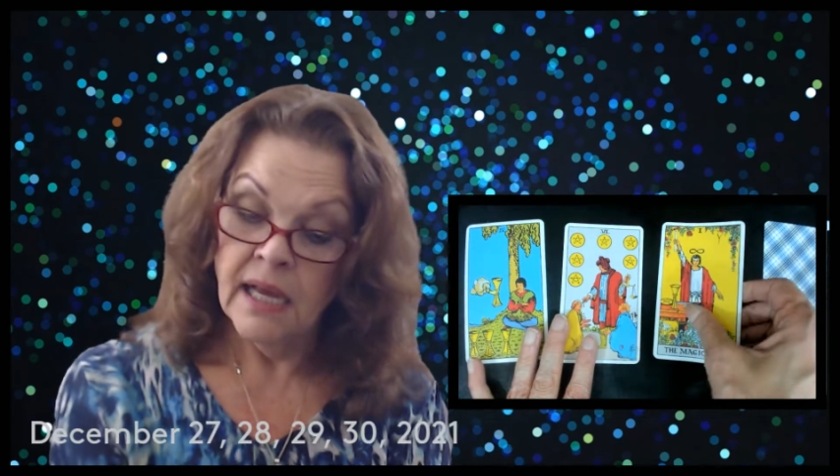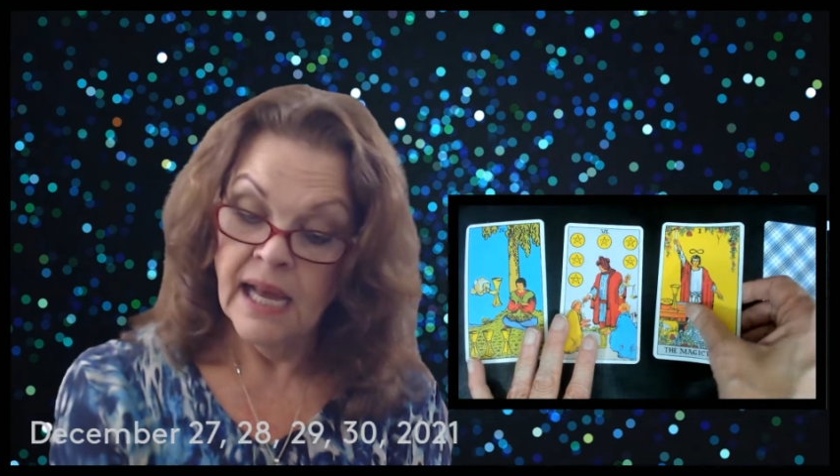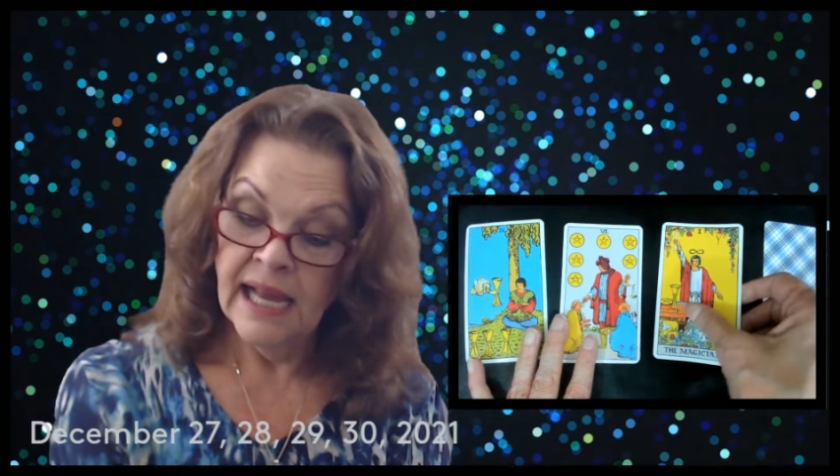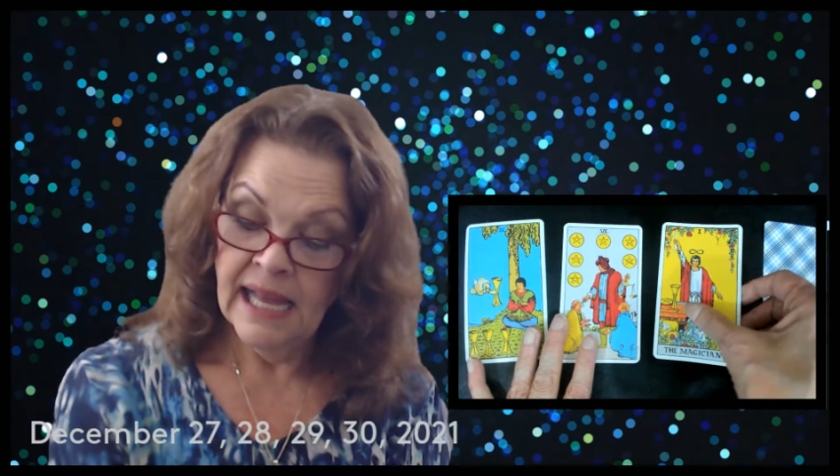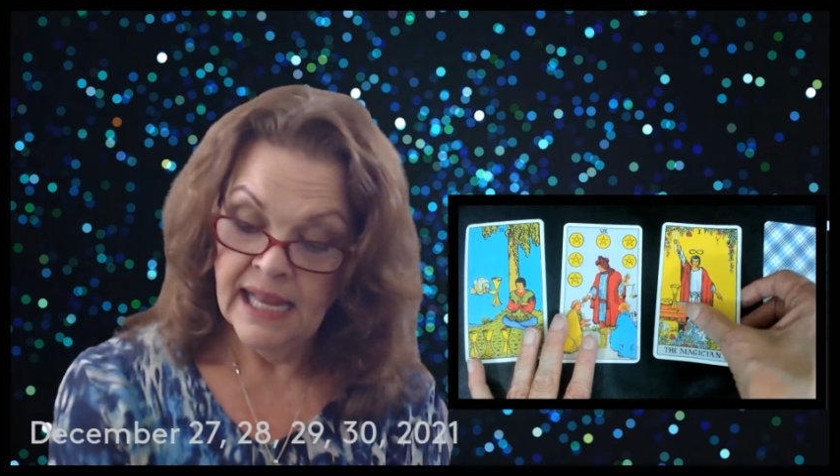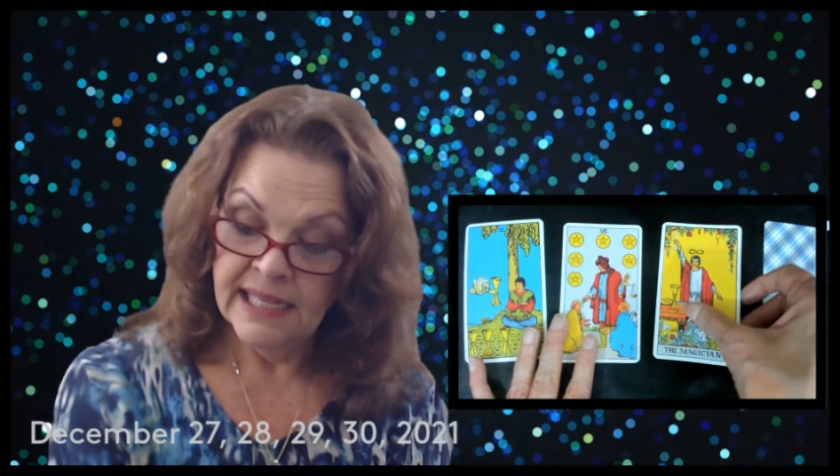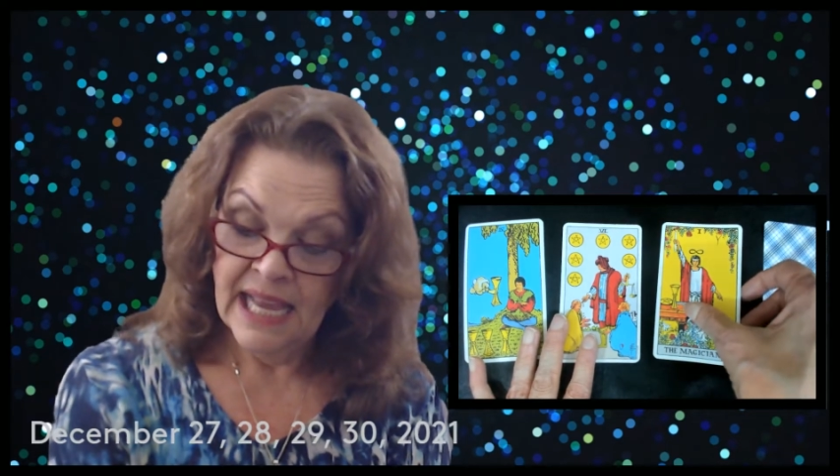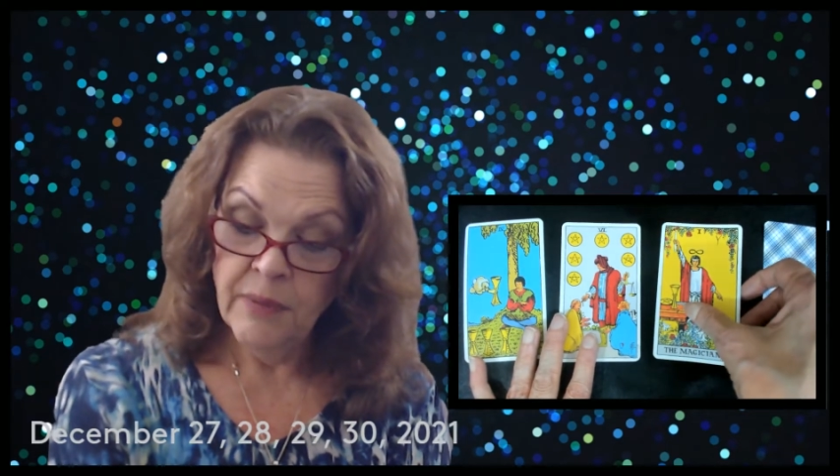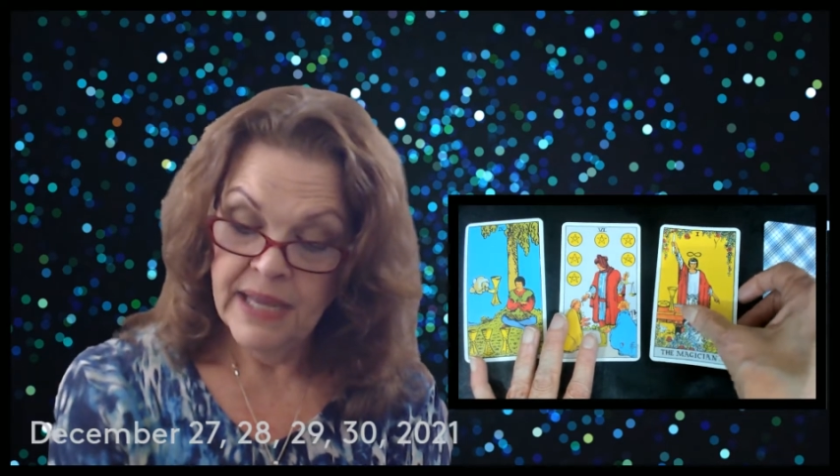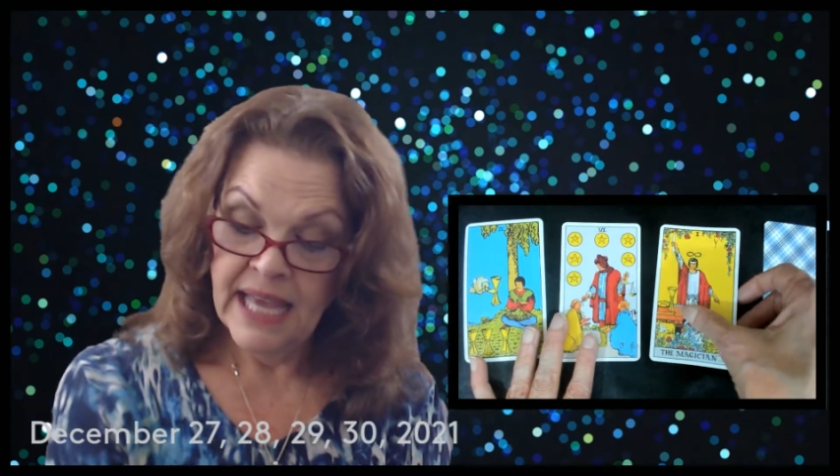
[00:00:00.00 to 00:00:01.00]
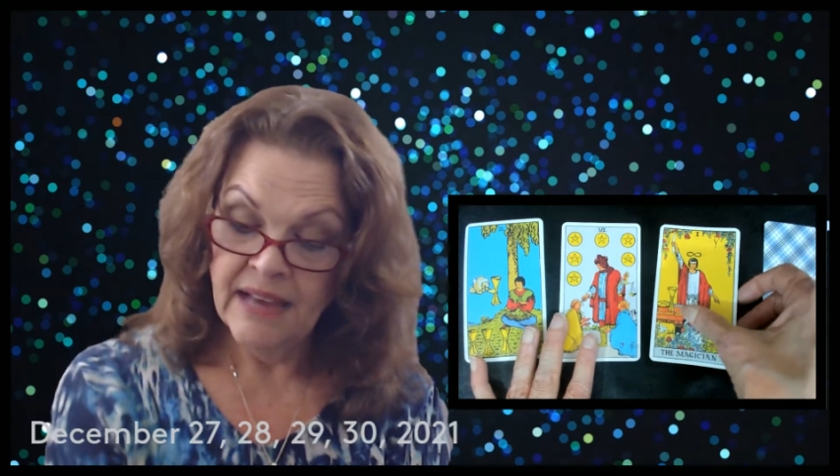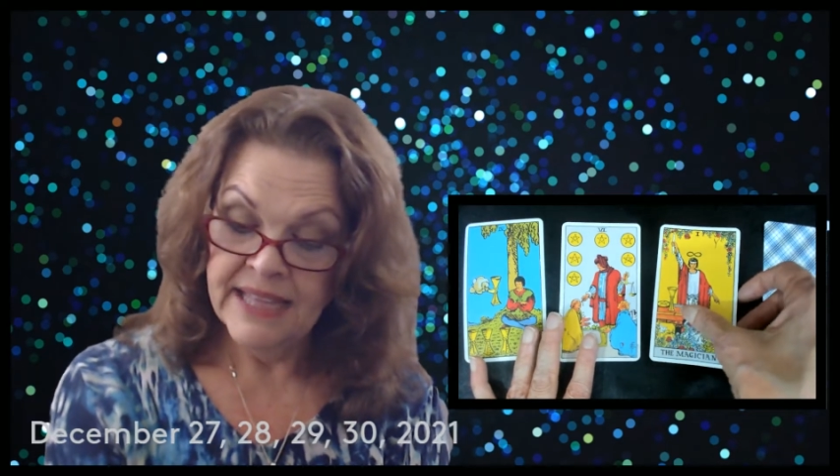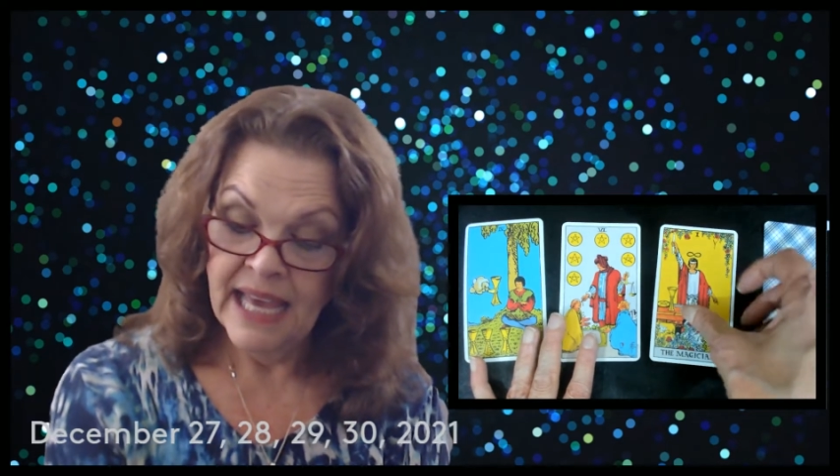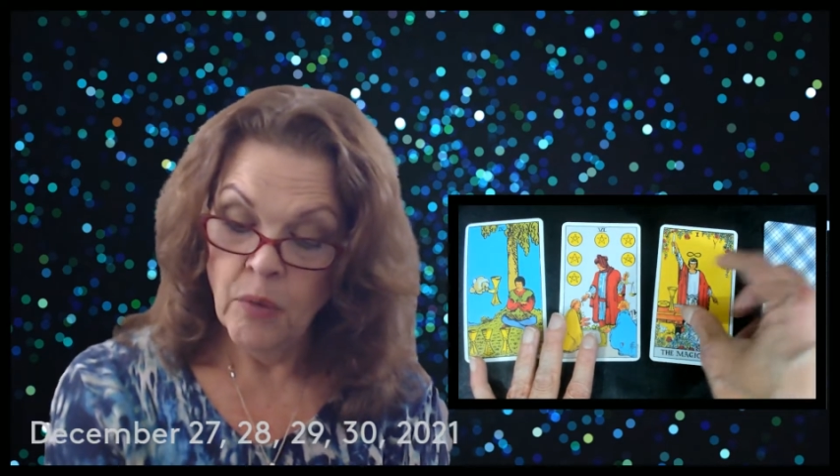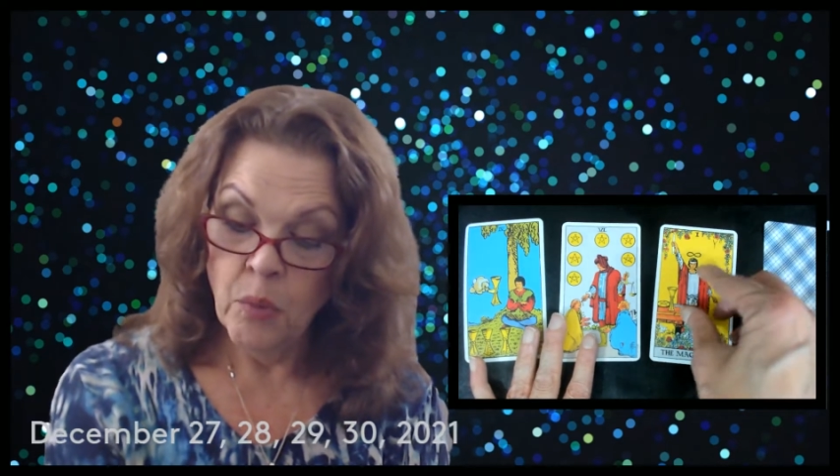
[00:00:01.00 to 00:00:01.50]
Ah, now we have
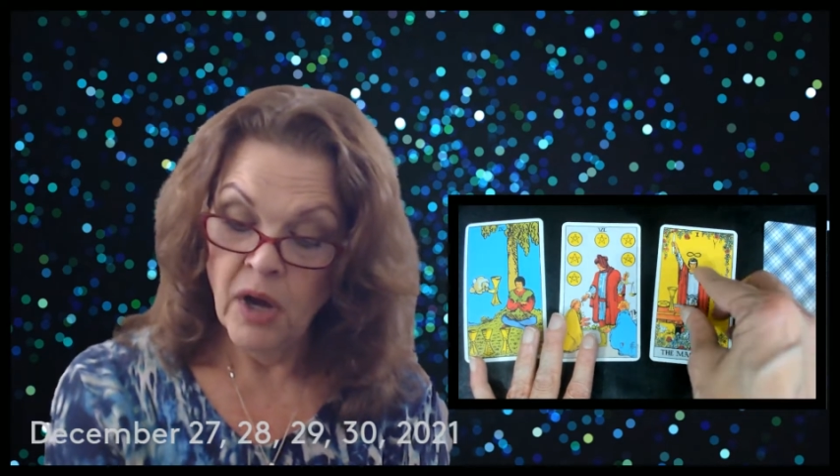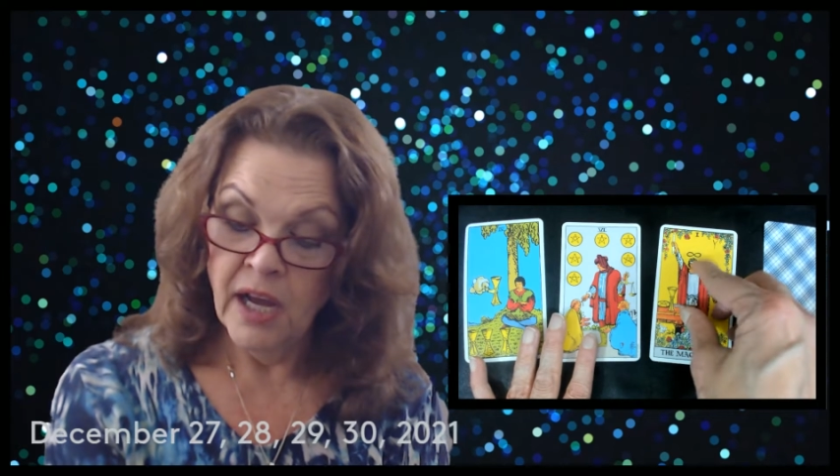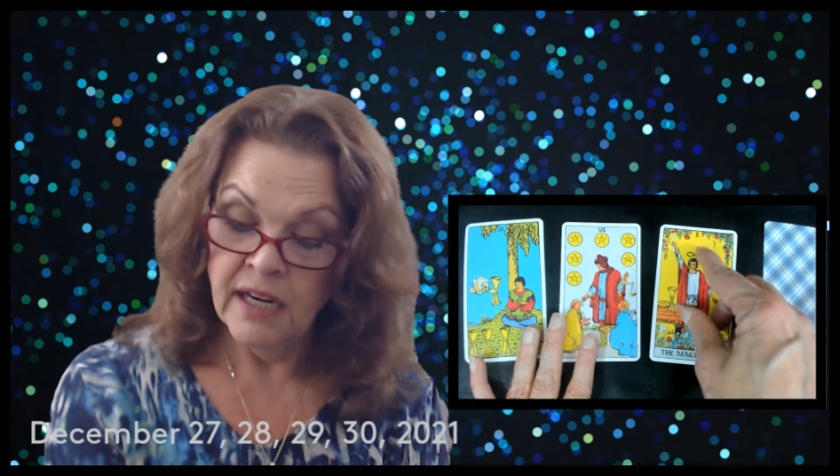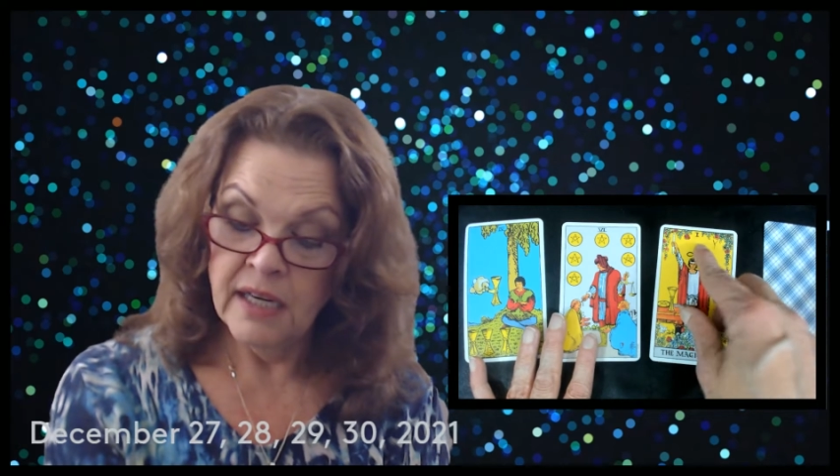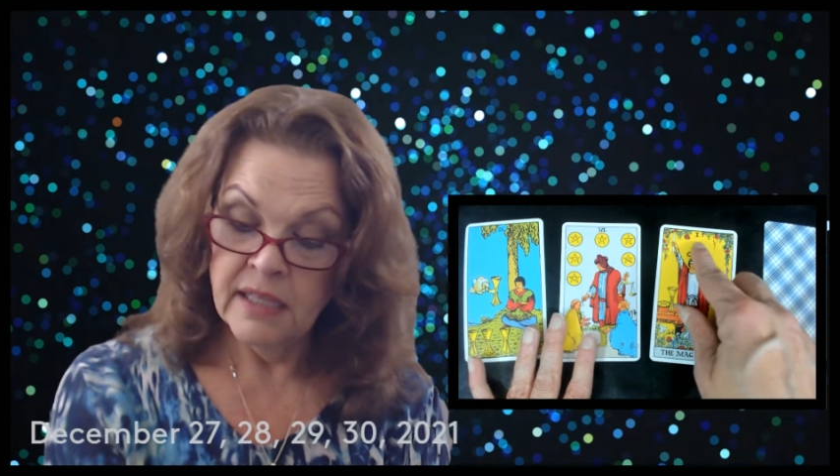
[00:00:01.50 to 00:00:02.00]
that one,